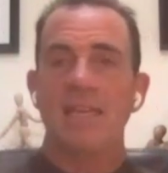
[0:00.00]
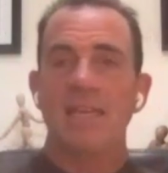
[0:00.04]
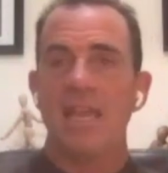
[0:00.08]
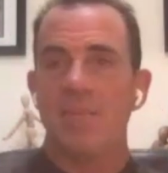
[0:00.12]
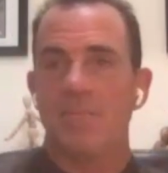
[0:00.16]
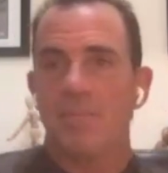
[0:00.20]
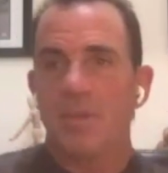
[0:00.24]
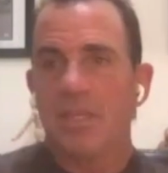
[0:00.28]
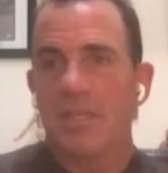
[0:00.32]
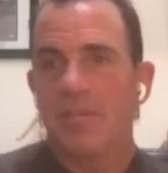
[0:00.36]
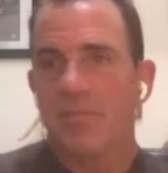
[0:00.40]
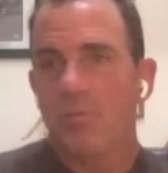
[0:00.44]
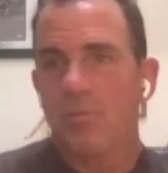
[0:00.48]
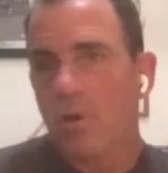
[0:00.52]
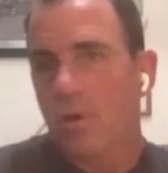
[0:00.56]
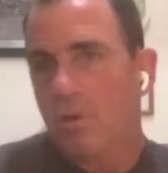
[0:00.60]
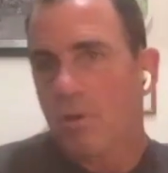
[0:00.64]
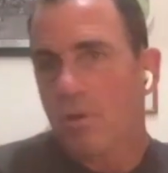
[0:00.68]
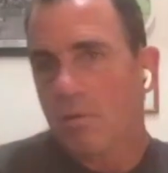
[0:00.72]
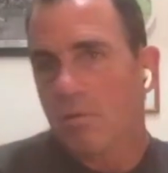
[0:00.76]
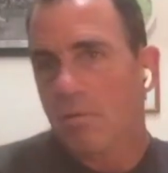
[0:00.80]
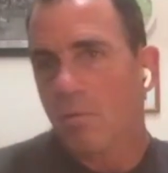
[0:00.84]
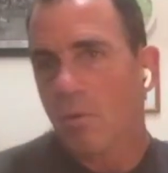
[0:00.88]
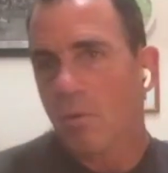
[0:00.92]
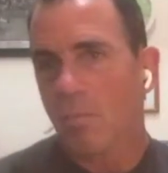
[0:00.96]
can't believe
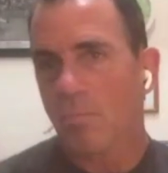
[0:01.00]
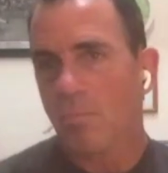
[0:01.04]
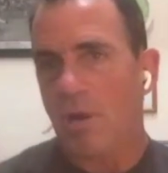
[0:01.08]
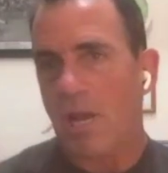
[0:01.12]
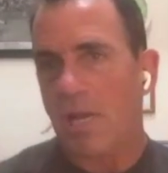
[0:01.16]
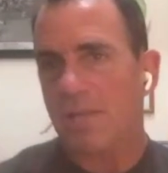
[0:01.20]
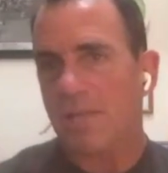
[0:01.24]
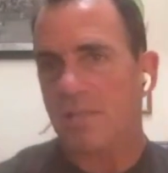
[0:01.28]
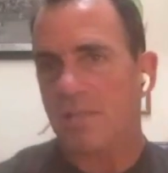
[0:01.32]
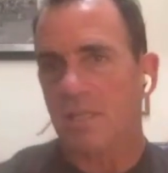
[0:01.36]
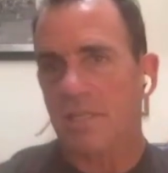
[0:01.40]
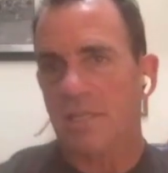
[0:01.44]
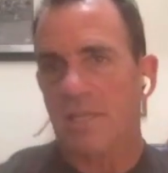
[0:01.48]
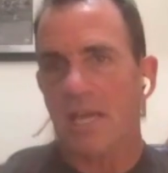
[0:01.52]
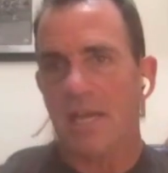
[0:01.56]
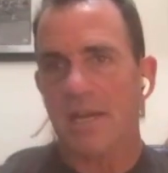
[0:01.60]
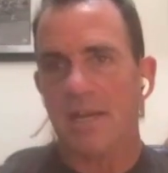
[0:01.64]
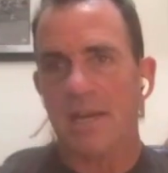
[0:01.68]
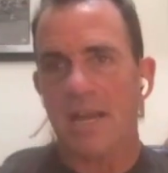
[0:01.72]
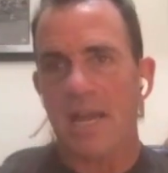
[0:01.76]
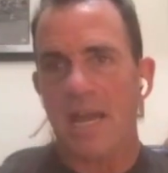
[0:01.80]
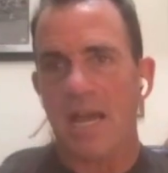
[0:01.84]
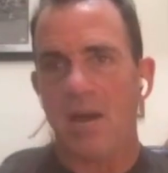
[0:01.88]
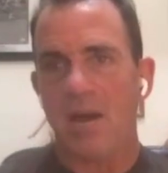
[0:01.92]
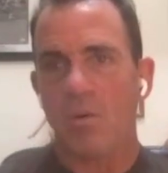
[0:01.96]
we're practically at
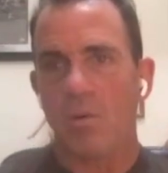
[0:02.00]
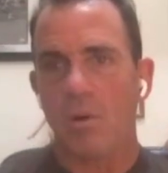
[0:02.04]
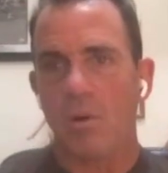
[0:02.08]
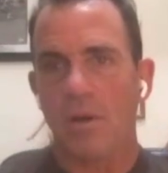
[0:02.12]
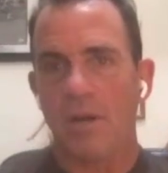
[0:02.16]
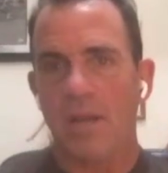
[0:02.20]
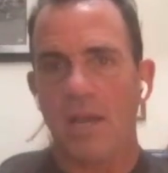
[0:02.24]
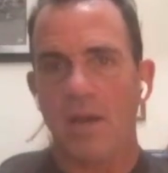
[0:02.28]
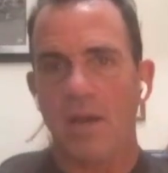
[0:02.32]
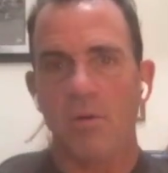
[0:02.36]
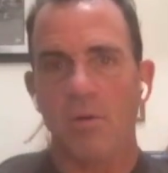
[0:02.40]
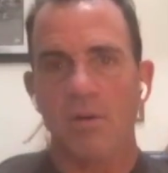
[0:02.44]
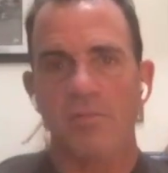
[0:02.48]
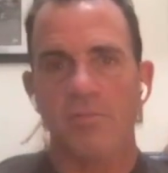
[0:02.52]
an hour now.